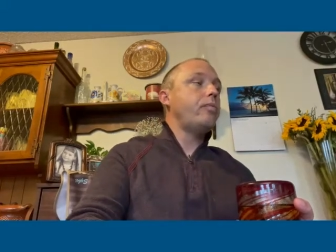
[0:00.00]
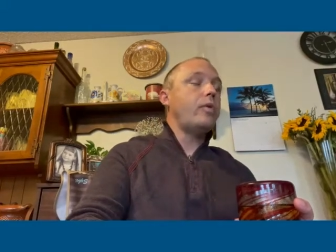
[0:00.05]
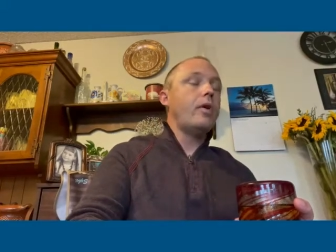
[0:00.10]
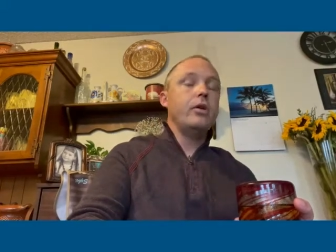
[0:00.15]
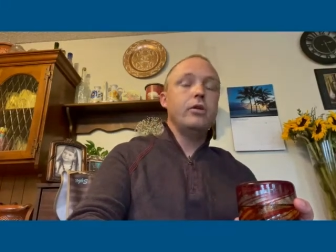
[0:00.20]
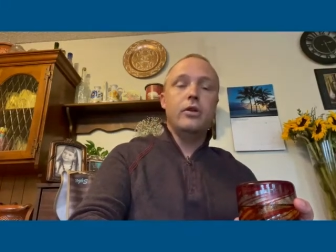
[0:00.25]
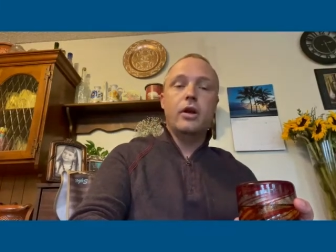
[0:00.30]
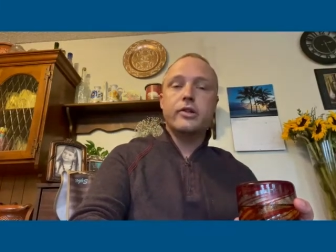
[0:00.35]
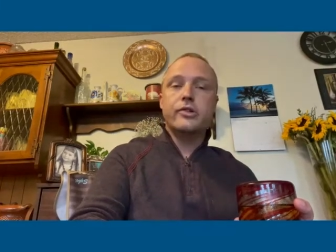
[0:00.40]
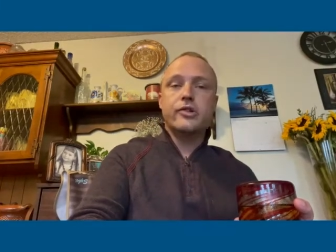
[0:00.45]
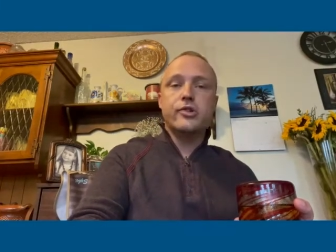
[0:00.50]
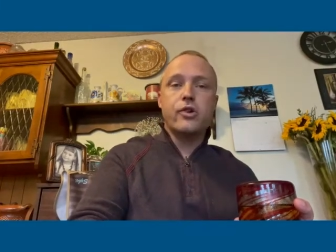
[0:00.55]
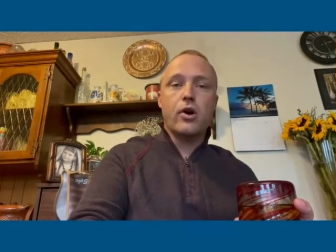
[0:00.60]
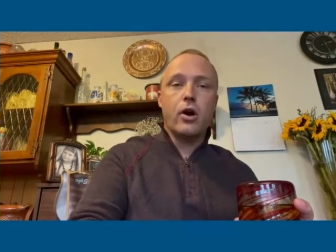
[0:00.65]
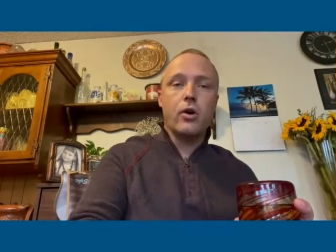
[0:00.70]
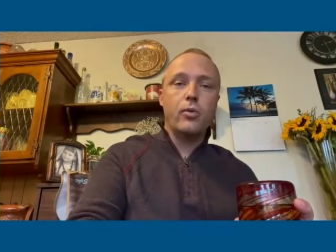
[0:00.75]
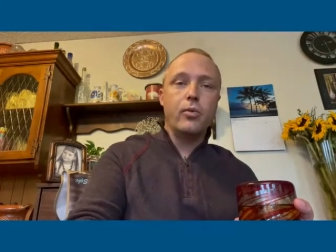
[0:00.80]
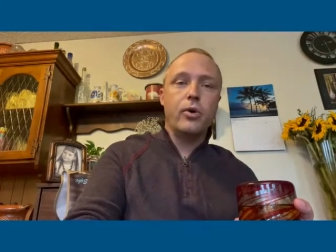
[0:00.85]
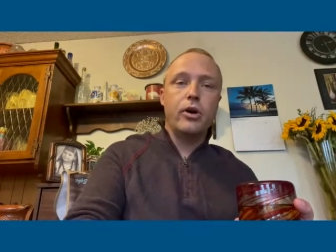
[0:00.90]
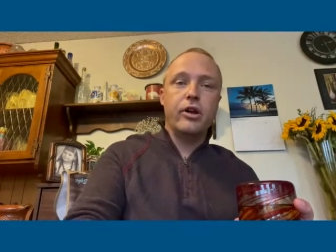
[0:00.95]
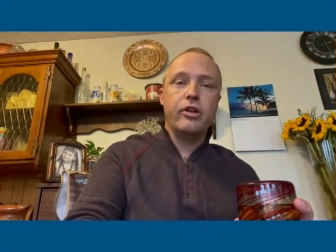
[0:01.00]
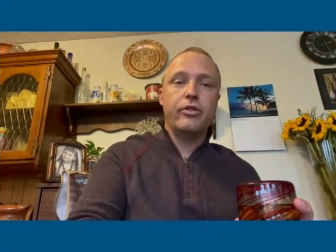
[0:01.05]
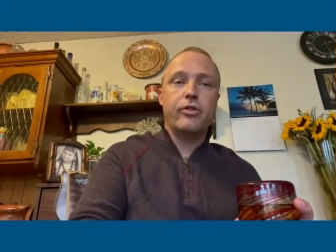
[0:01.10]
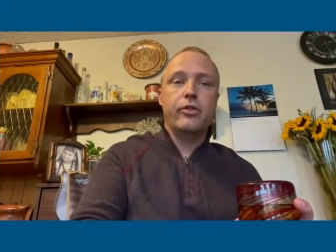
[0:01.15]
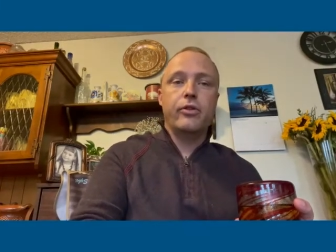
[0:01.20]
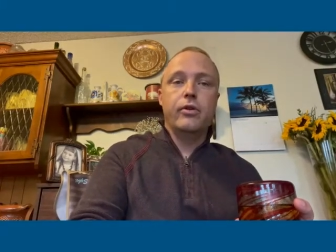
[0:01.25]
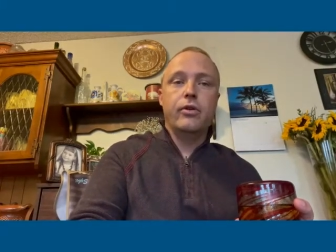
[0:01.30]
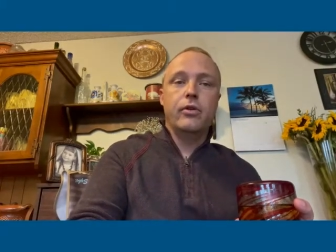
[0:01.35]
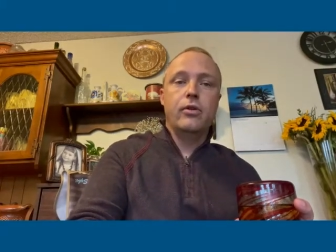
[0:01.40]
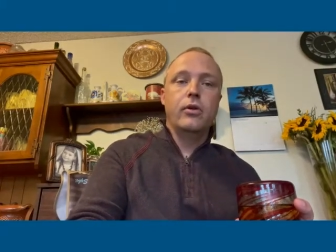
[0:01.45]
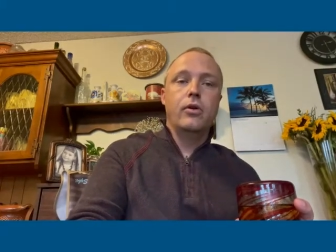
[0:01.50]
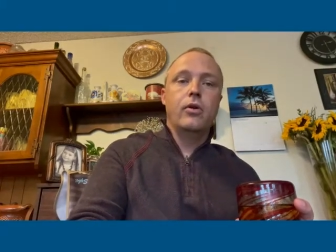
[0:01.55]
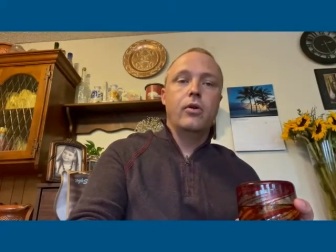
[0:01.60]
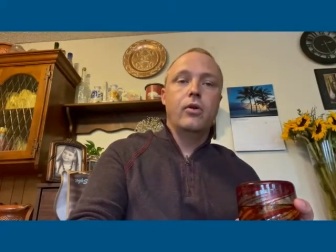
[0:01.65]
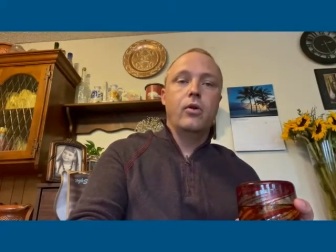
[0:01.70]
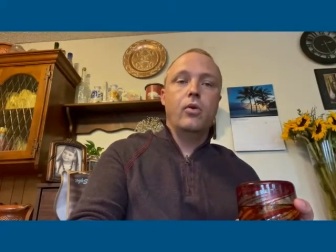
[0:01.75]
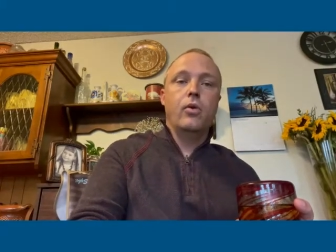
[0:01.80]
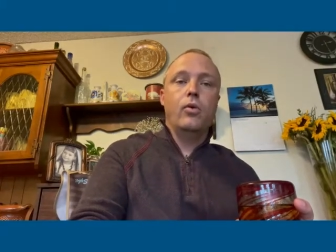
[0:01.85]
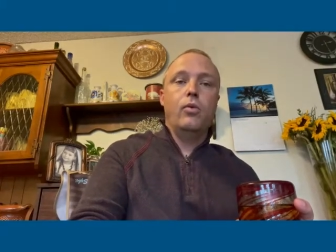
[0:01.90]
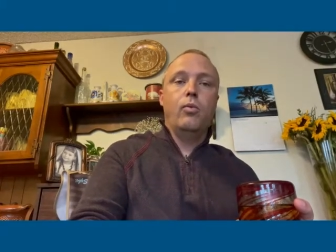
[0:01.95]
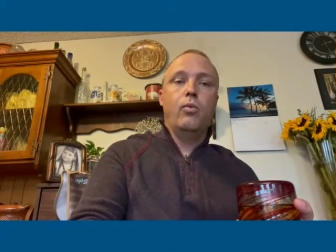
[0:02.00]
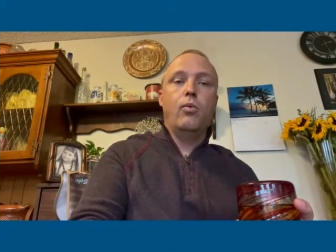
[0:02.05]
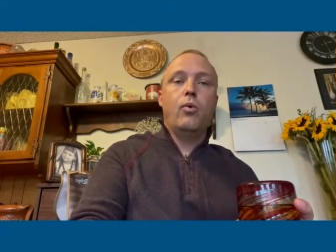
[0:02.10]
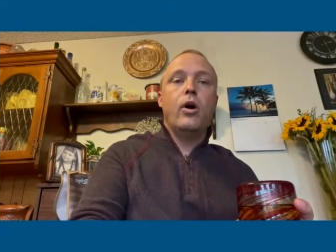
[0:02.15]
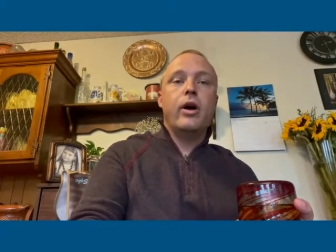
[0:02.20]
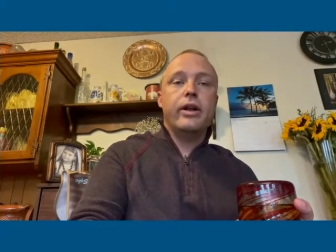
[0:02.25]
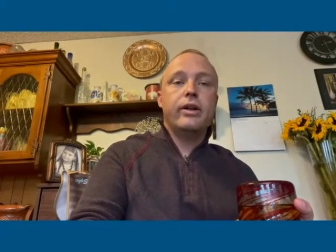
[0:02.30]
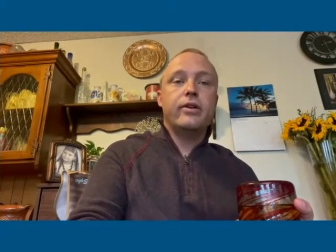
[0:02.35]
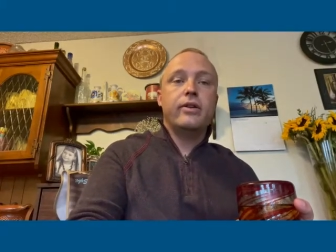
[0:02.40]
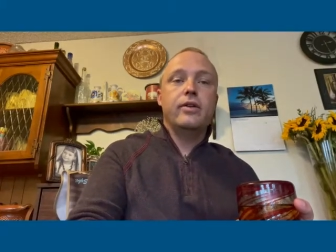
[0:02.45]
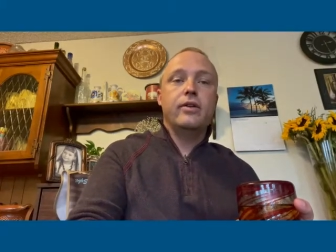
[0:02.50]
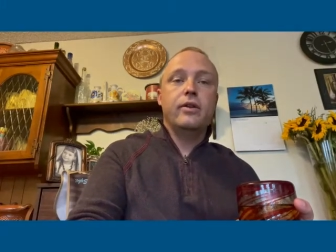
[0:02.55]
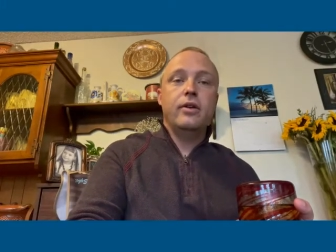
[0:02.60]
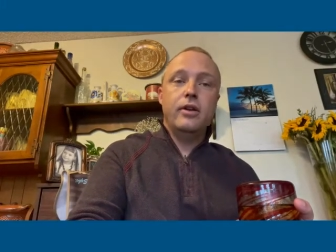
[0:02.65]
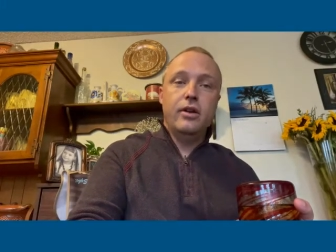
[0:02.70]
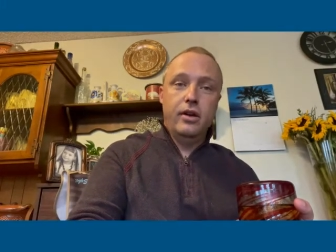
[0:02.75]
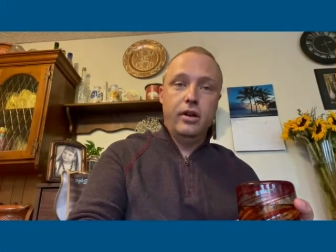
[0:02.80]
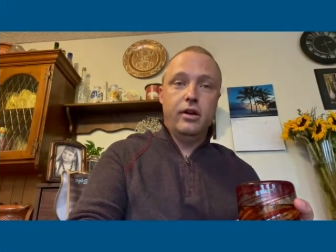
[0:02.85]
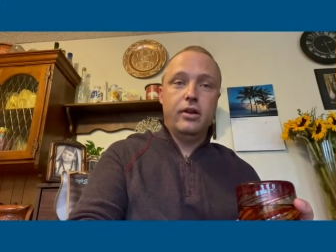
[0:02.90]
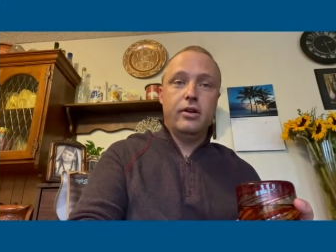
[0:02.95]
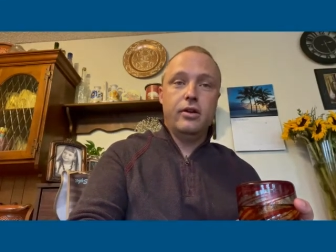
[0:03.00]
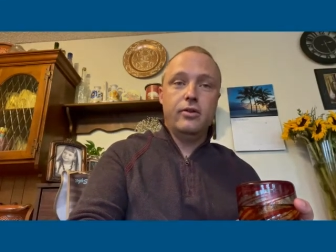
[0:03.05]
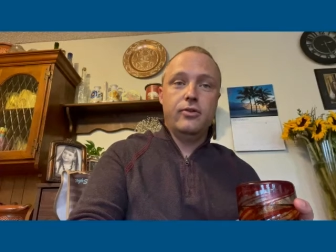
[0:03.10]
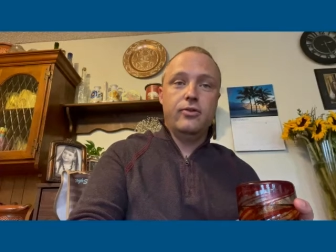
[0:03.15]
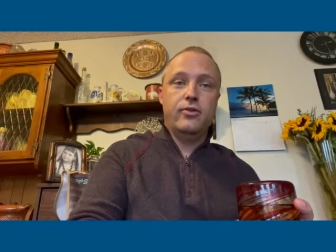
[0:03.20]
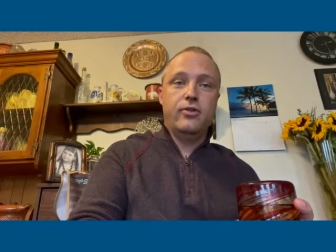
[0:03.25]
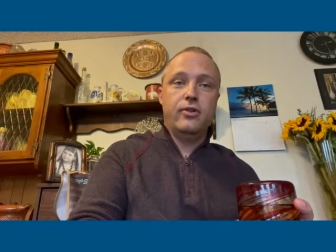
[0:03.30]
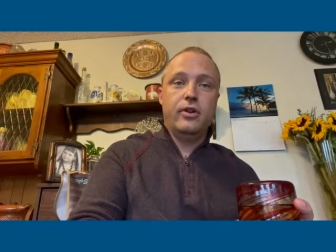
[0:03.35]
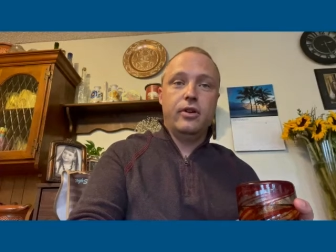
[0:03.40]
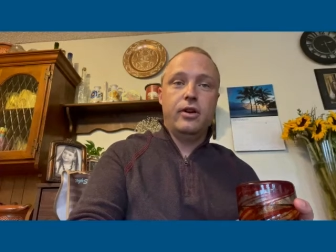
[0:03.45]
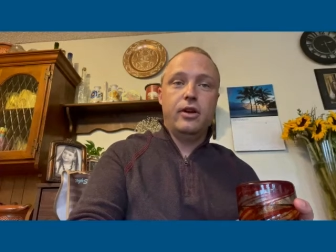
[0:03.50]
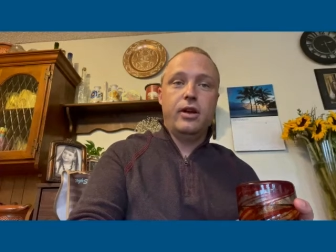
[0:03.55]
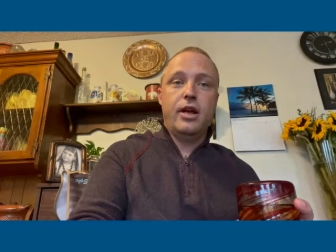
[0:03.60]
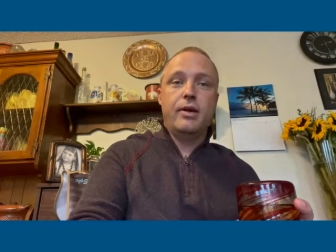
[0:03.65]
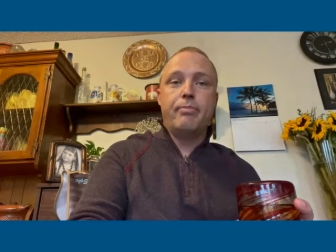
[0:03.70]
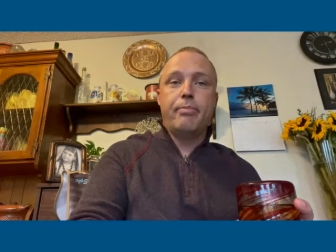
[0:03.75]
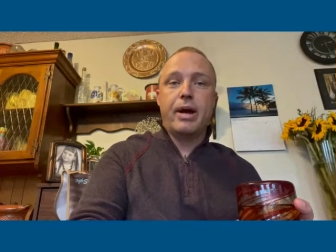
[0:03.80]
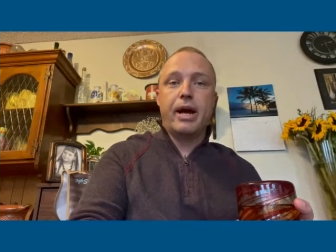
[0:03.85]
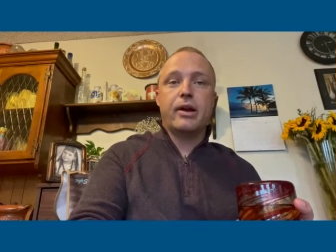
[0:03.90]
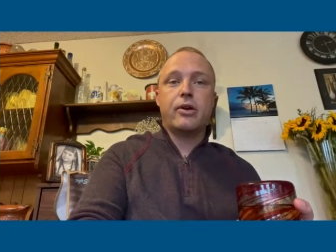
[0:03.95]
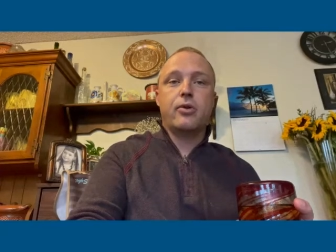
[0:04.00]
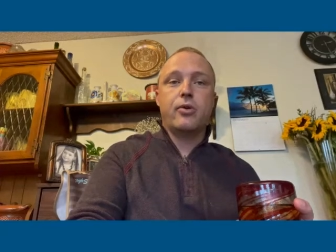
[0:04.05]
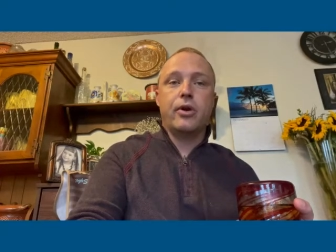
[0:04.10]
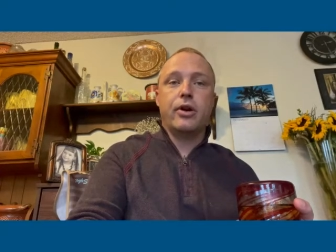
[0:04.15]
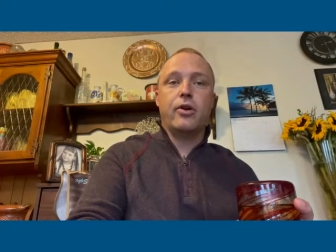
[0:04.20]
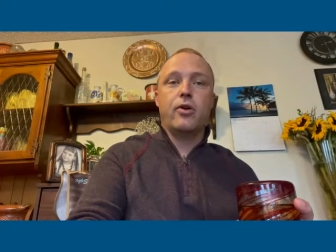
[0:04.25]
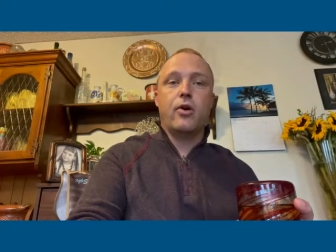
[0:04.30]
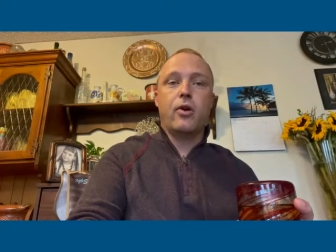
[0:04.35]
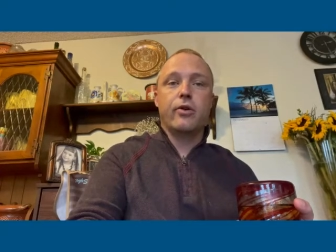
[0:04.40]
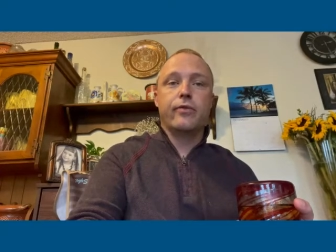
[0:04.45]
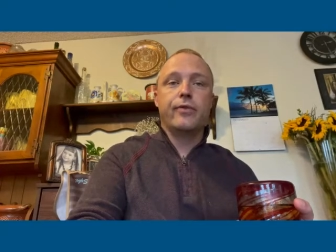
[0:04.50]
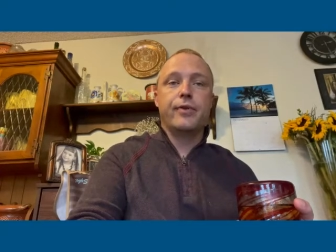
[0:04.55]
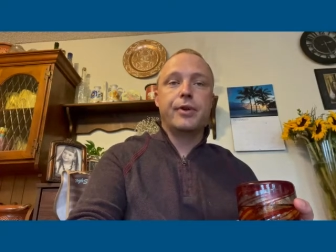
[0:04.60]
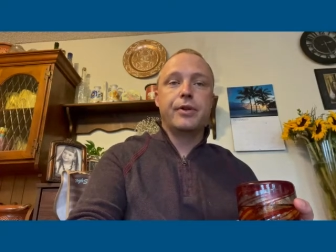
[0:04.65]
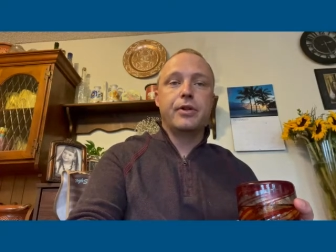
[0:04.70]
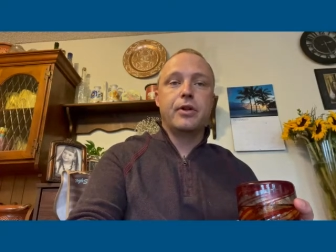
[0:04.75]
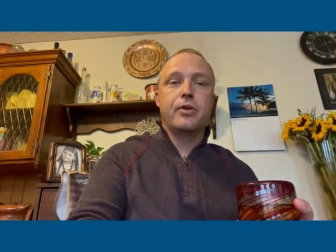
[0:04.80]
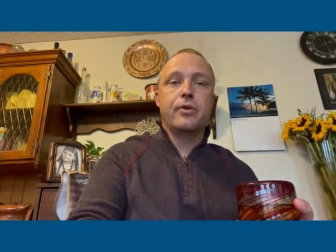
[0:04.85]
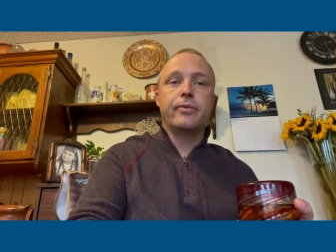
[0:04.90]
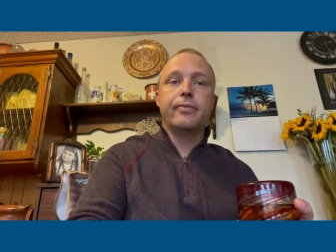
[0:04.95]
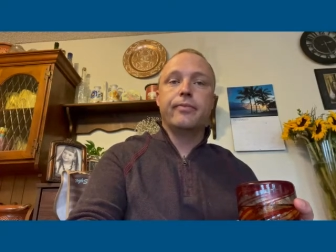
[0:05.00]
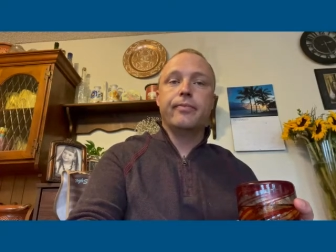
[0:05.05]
let's start with what is a bad credit RV loan.